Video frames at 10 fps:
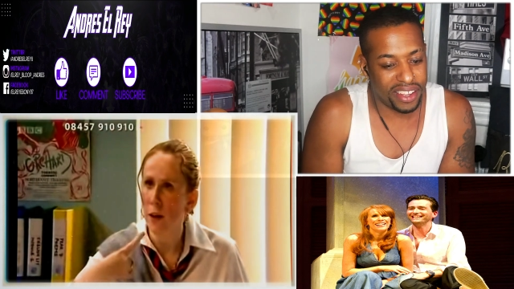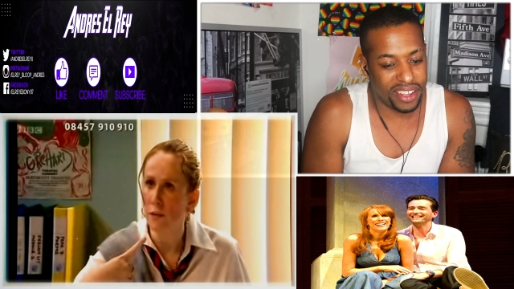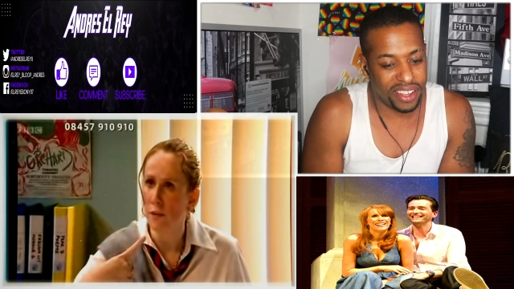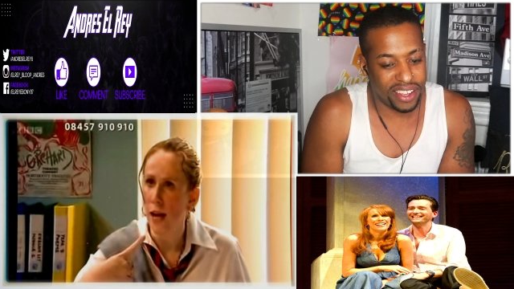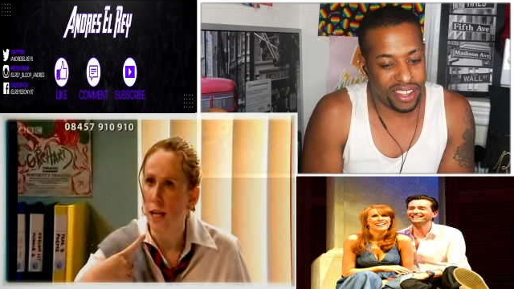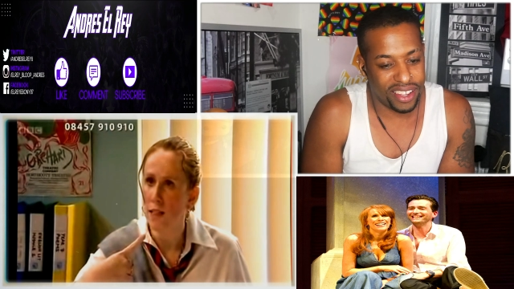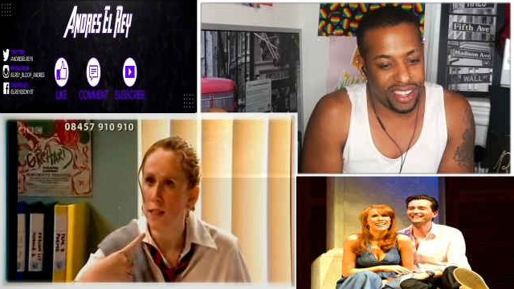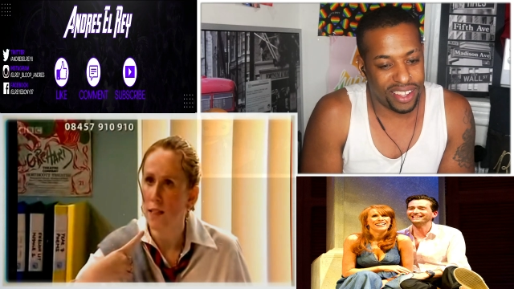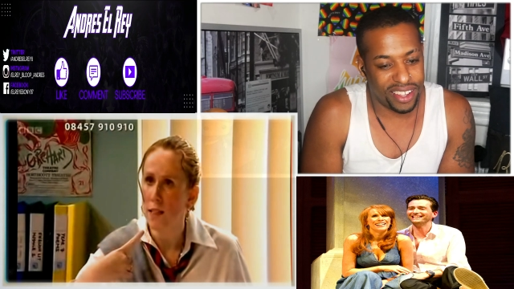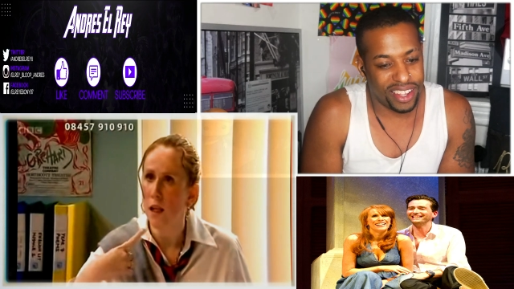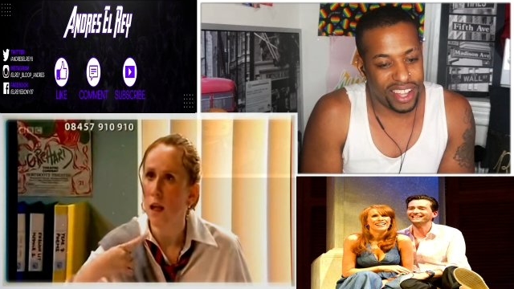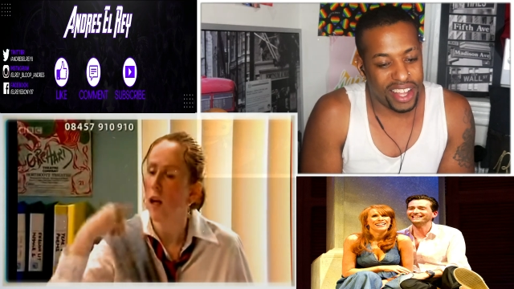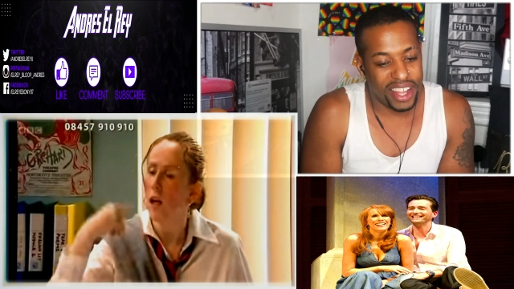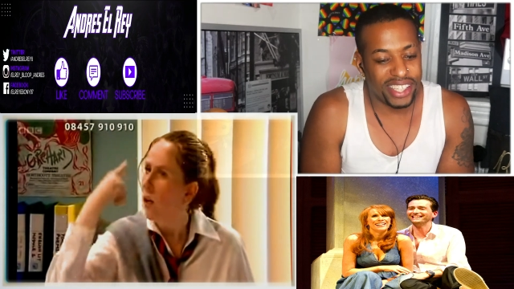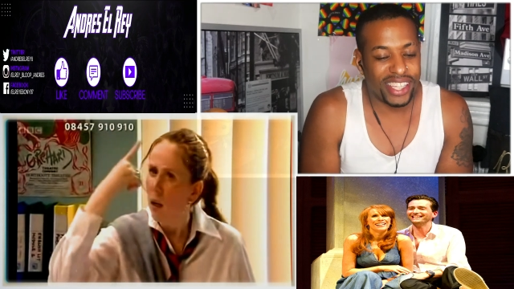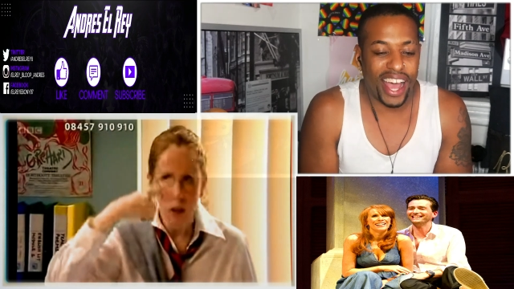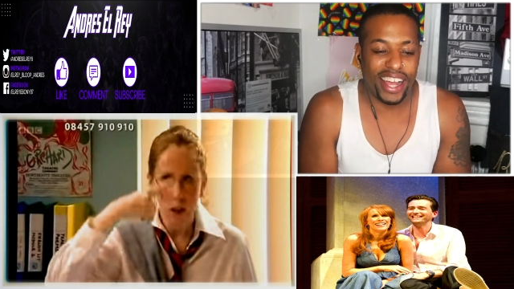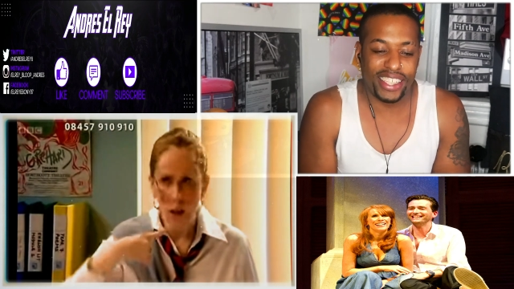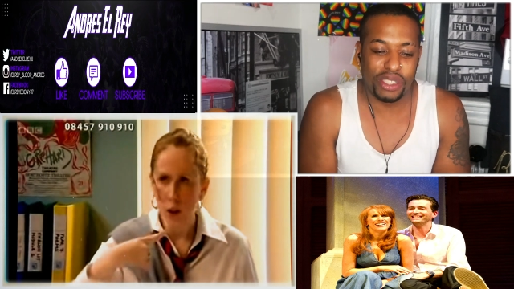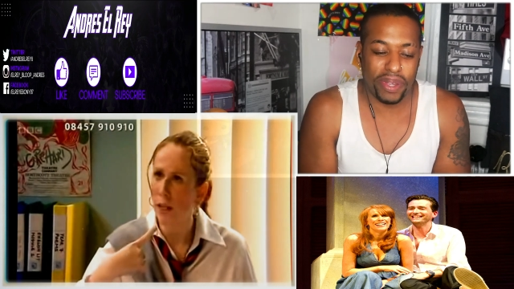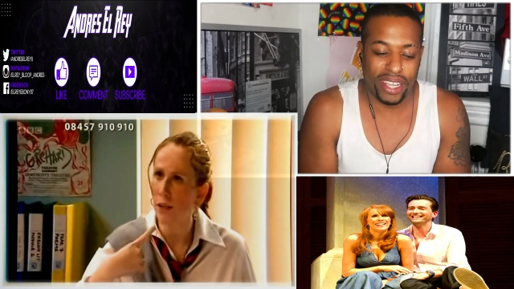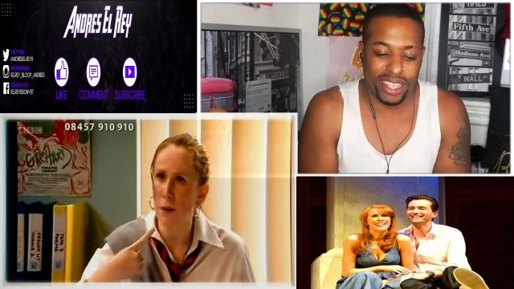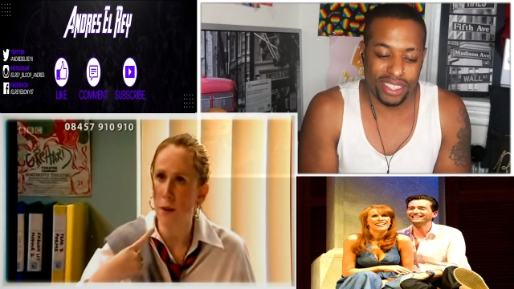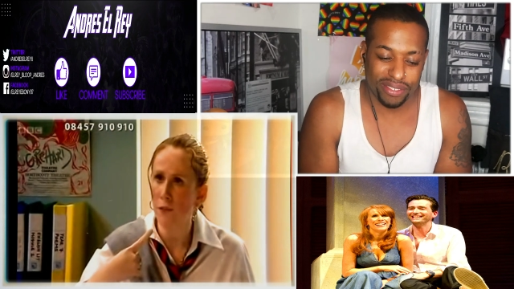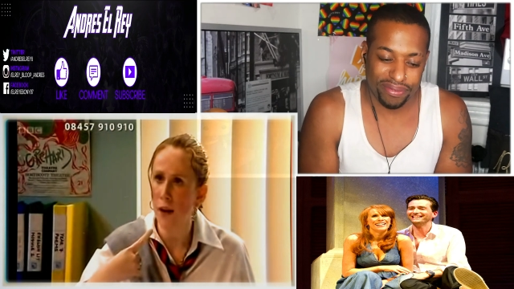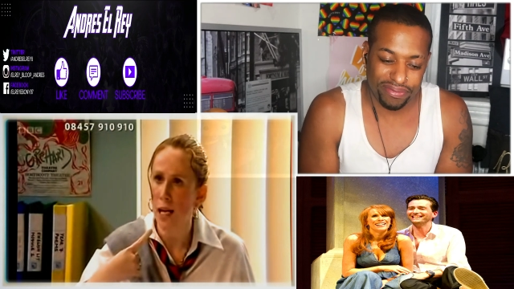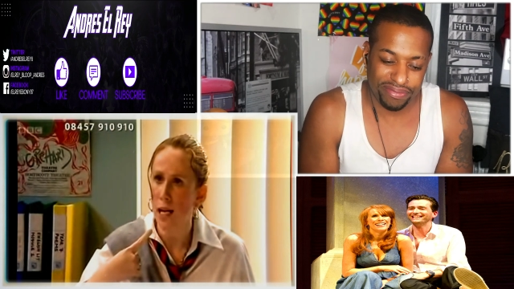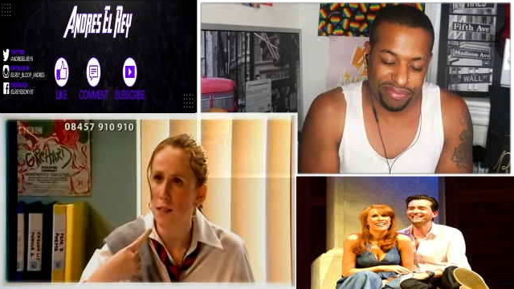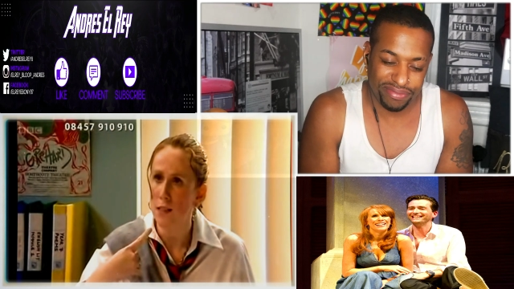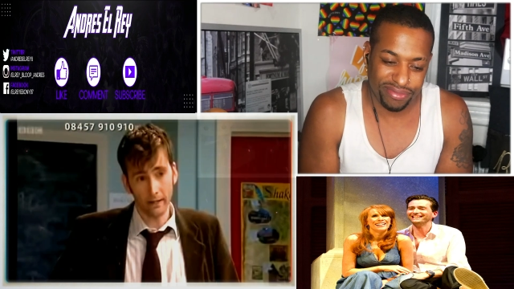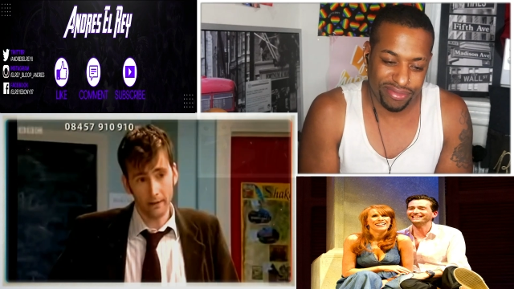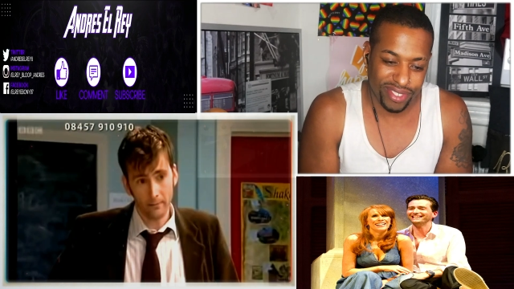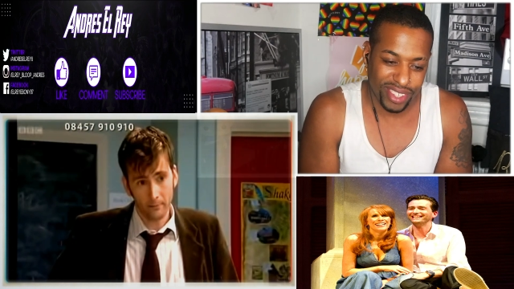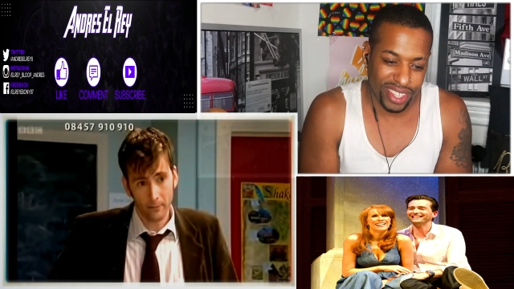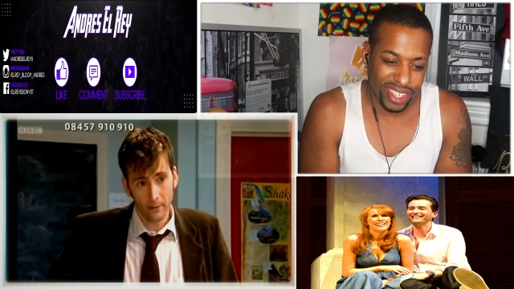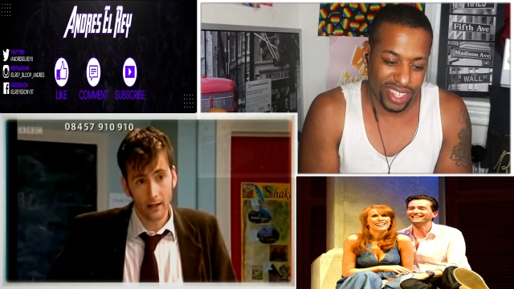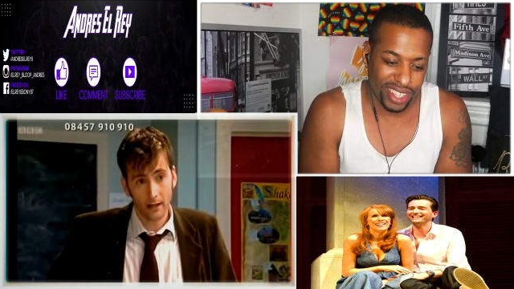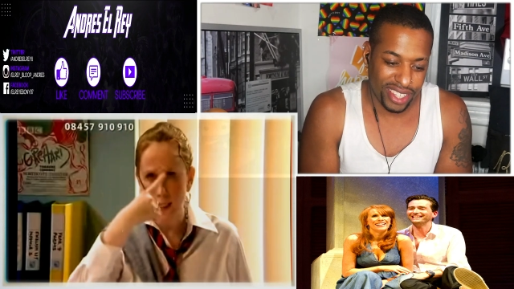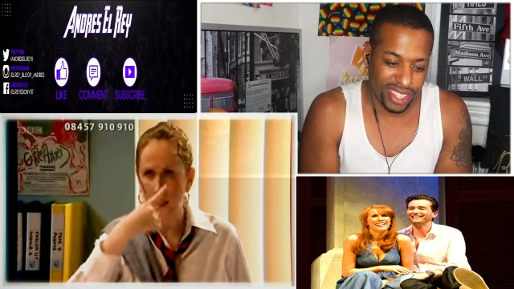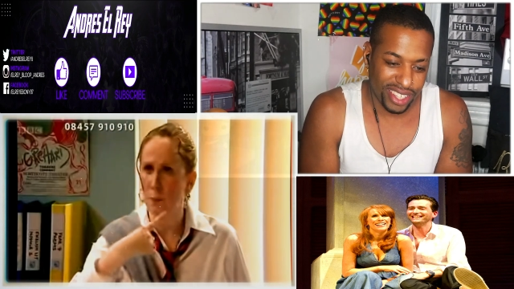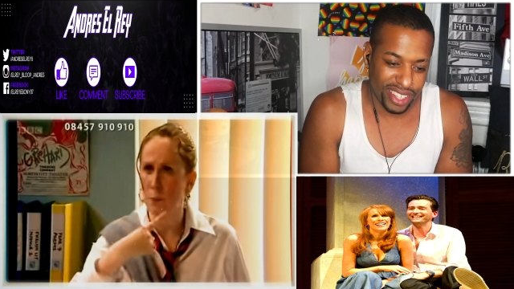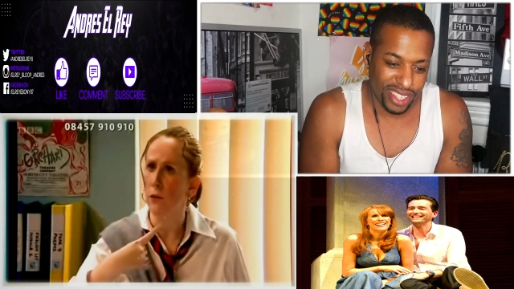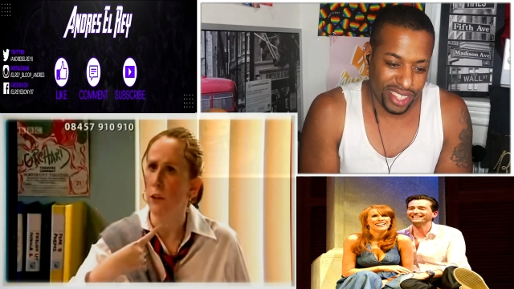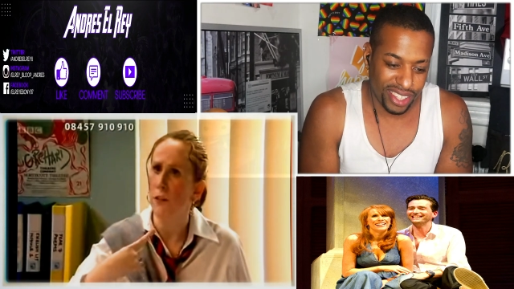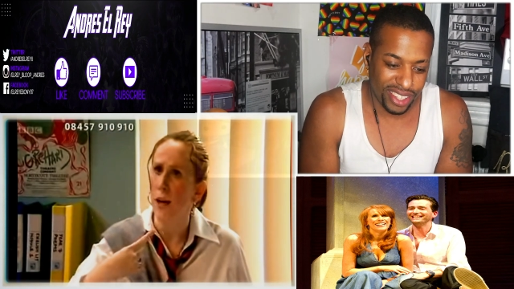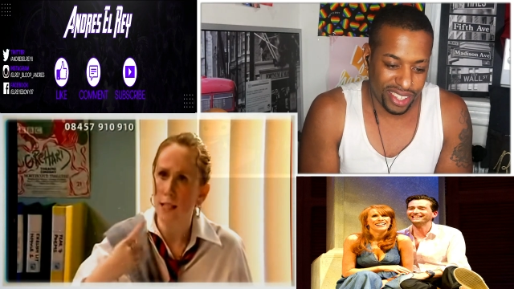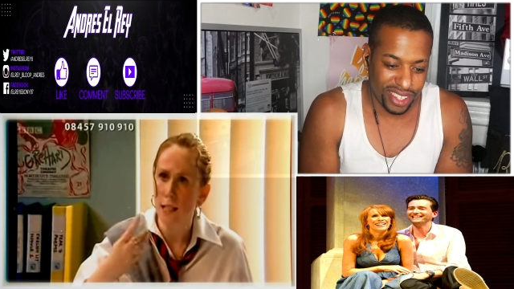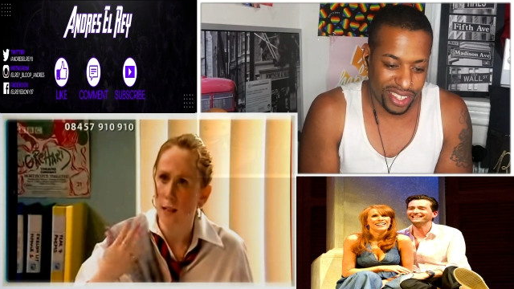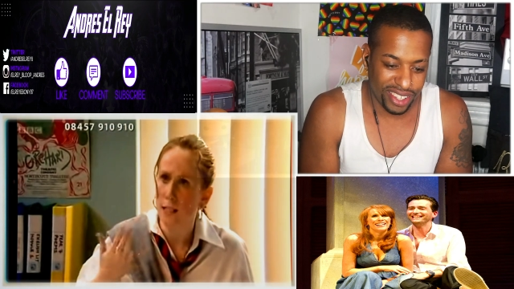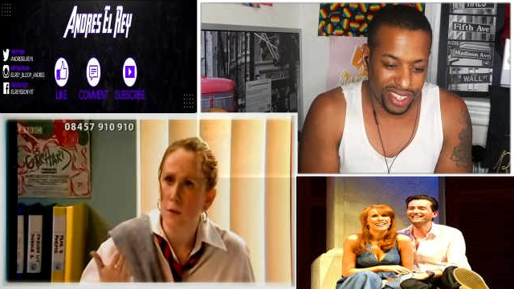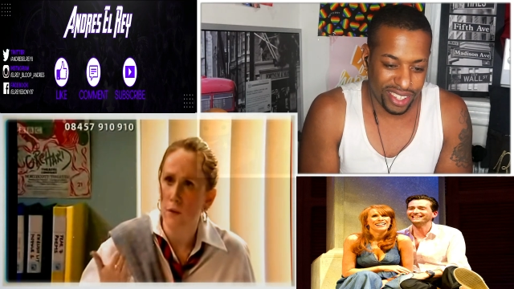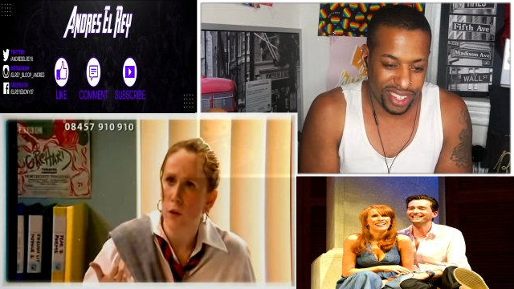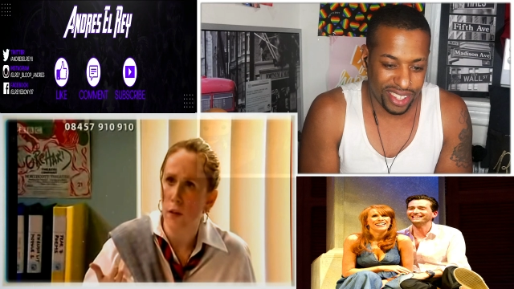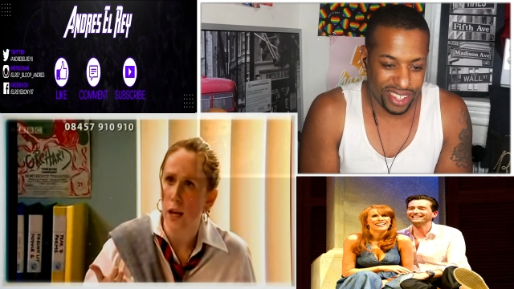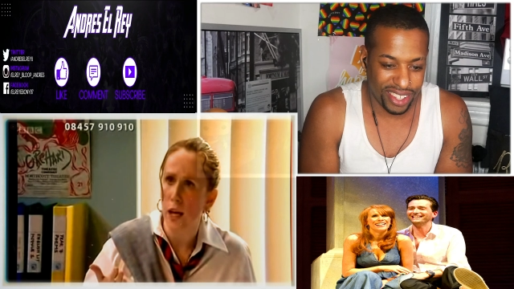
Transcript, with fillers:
Speaker 1: at my face. I don't. Is that how you feel? Look at my face. Stop it. Is this the bothered face that sees before